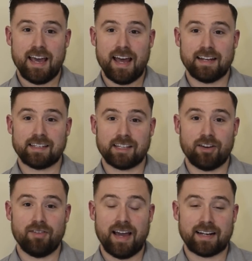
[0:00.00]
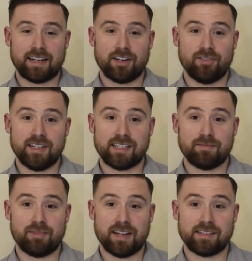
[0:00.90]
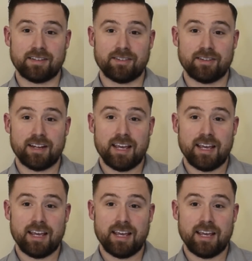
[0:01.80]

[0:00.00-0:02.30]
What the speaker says: and a slow-acting noise compressor,